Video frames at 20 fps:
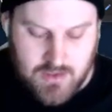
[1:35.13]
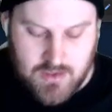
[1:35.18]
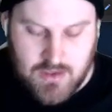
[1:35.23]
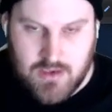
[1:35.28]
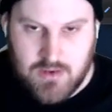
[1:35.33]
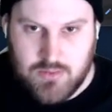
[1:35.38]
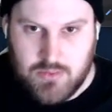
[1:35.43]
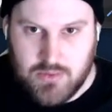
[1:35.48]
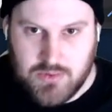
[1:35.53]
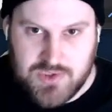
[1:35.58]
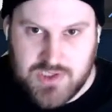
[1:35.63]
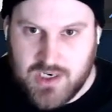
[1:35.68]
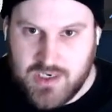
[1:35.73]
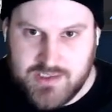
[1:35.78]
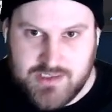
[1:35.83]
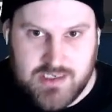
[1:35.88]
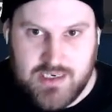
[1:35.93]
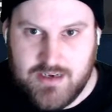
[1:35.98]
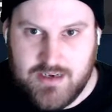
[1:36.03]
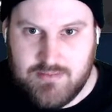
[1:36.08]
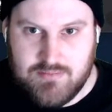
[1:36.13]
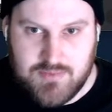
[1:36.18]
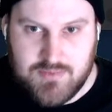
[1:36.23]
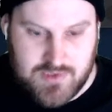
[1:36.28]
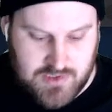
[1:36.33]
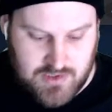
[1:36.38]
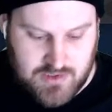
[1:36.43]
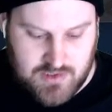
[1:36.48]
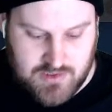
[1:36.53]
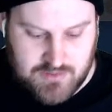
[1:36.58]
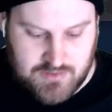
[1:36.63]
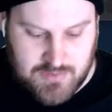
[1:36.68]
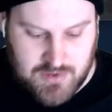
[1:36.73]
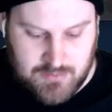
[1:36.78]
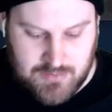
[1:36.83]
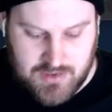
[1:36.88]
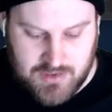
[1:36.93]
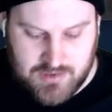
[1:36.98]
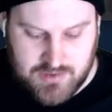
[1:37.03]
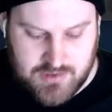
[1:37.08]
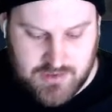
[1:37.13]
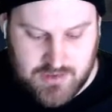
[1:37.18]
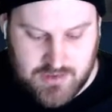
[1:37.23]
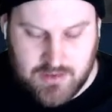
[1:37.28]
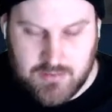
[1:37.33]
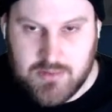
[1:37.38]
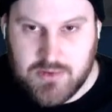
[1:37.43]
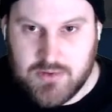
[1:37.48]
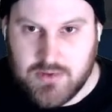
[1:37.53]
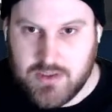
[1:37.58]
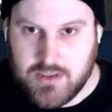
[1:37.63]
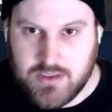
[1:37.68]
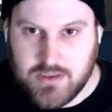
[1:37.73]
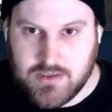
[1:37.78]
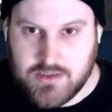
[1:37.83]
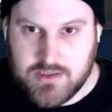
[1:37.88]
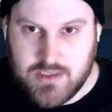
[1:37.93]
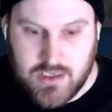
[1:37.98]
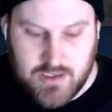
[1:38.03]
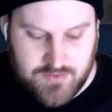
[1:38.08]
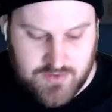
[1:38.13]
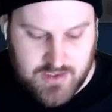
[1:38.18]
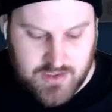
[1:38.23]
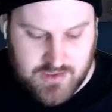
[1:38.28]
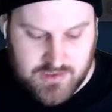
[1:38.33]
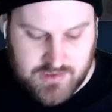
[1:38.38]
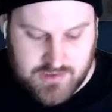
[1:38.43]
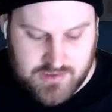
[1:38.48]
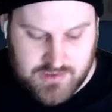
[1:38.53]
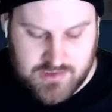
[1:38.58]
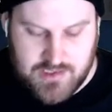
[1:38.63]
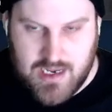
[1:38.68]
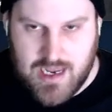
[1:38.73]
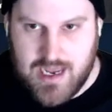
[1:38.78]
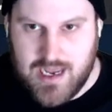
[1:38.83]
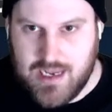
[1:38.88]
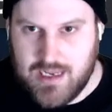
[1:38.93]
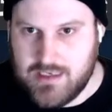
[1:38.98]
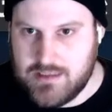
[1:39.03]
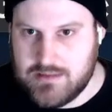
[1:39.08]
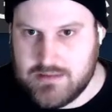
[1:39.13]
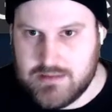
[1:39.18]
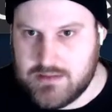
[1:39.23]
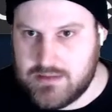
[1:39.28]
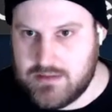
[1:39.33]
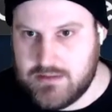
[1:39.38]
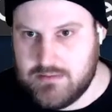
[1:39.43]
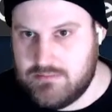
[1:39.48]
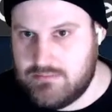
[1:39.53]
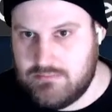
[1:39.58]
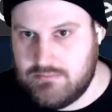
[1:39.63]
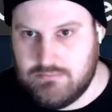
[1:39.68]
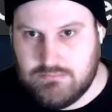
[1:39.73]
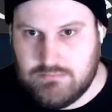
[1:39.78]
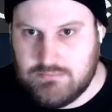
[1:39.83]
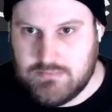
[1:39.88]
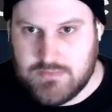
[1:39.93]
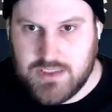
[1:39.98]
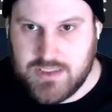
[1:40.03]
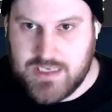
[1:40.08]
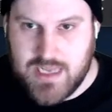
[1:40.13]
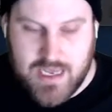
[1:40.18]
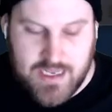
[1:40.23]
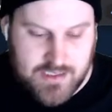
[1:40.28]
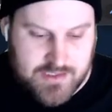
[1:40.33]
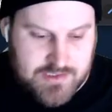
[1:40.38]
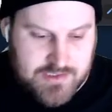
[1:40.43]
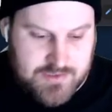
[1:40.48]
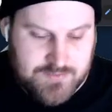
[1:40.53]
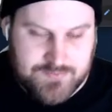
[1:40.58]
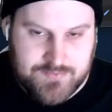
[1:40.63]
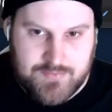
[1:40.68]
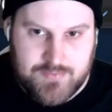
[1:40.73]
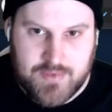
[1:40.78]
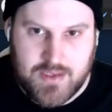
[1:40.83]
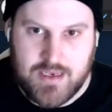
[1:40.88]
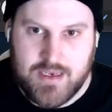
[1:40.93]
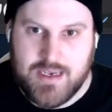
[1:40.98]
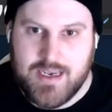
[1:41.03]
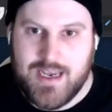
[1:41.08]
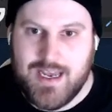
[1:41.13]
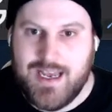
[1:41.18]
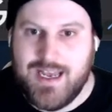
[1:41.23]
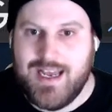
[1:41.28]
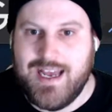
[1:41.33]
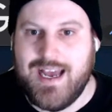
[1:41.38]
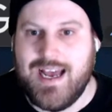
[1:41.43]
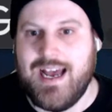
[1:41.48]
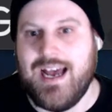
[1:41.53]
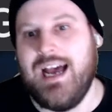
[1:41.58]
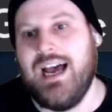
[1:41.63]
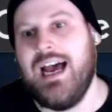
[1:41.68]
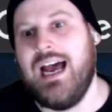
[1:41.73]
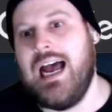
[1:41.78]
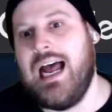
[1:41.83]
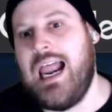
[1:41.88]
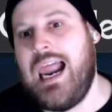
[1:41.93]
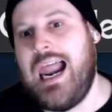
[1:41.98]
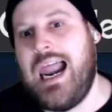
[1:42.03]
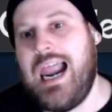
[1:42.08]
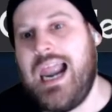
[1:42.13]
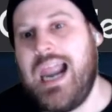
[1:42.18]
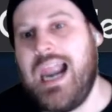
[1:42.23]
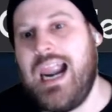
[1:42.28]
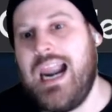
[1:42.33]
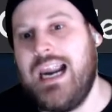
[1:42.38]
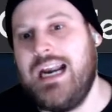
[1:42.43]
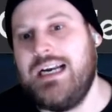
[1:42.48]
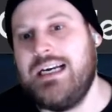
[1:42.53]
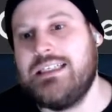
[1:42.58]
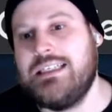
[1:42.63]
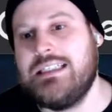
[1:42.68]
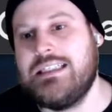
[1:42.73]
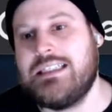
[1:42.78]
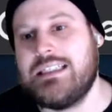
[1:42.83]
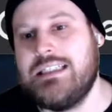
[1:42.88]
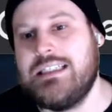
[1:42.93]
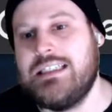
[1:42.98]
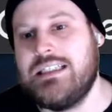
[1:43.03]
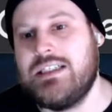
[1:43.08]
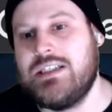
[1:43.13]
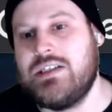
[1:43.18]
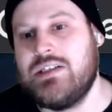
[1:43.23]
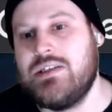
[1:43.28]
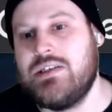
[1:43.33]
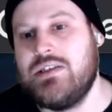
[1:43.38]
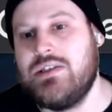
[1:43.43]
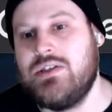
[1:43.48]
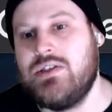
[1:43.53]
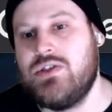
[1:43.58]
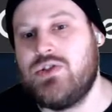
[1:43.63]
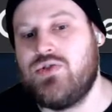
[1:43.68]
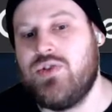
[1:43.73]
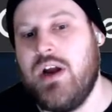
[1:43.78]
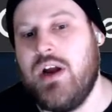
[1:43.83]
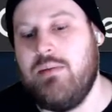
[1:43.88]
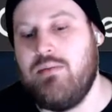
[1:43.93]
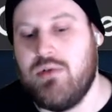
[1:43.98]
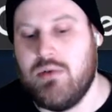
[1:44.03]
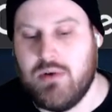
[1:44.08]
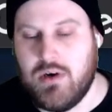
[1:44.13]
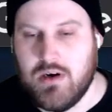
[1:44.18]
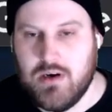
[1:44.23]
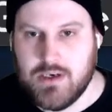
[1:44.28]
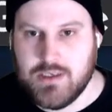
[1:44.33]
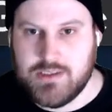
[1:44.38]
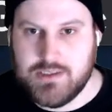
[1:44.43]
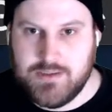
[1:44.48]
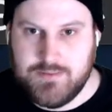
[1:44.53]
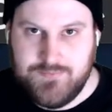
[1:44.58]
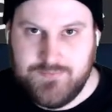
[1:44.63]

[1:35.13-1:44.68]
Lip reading: We'll title it. So this might be Sunday morning service and the date, and create broadcast.